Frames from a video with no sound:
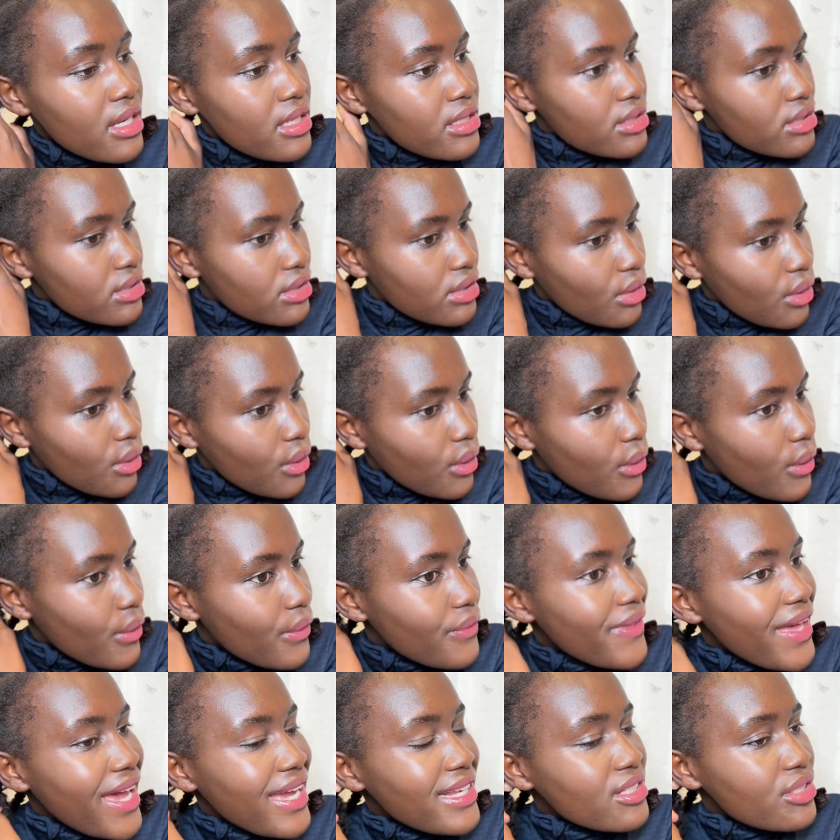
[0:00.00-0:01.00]
so
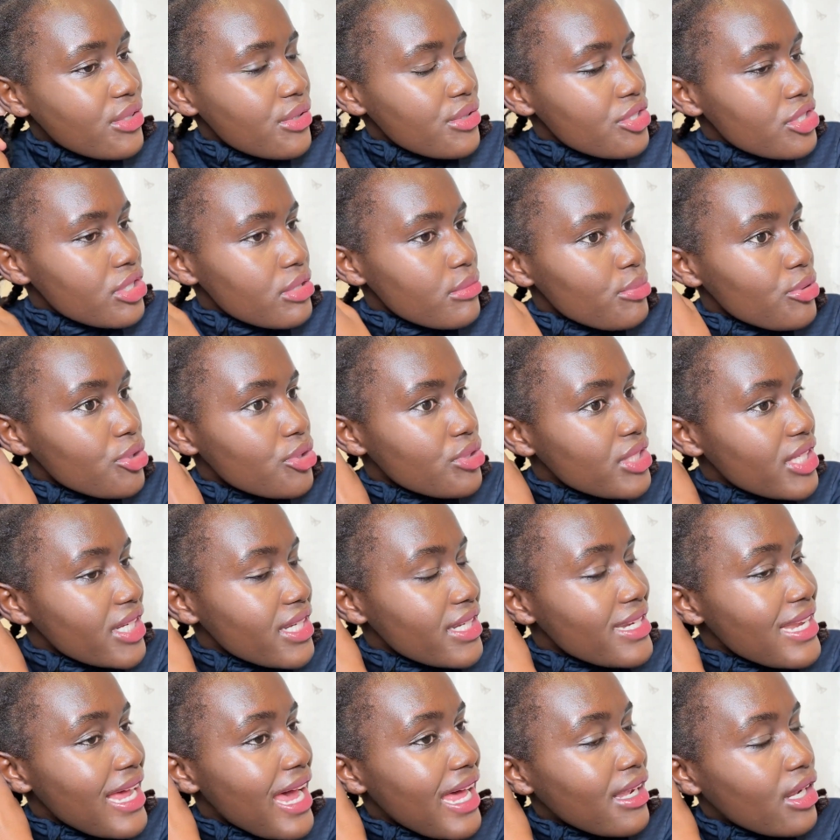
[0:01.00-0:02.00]
that
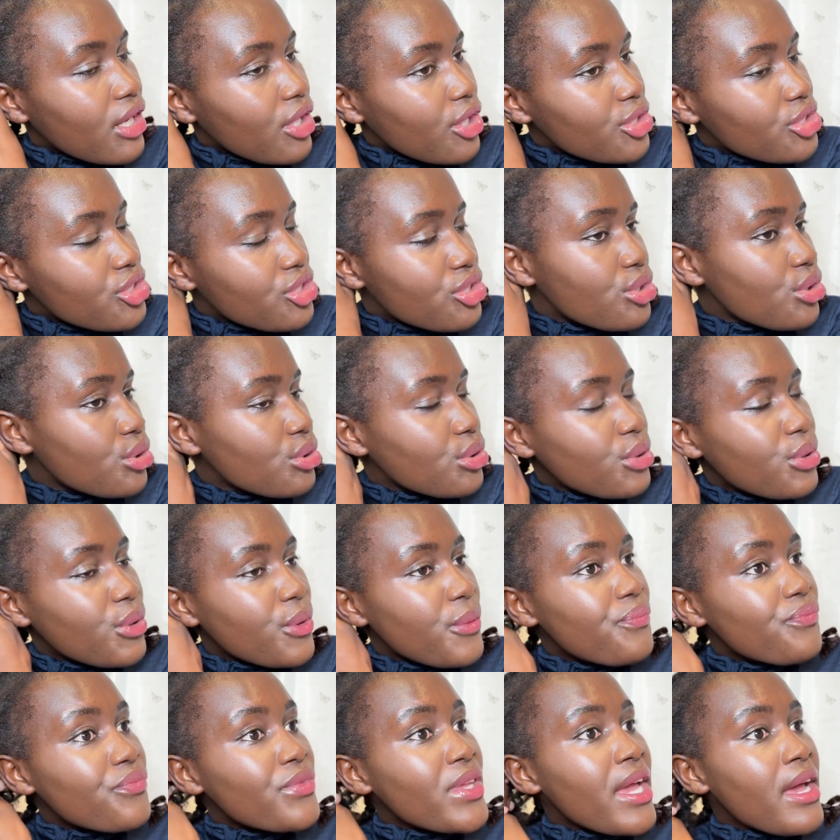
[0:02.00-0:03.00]
contributed a lot
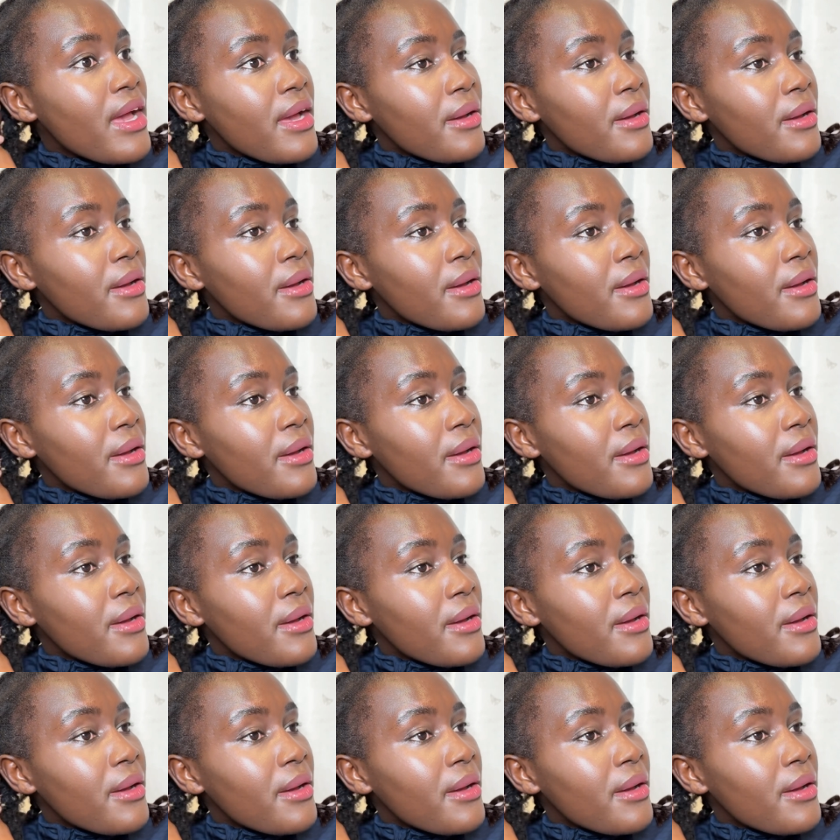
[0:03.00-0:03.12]
to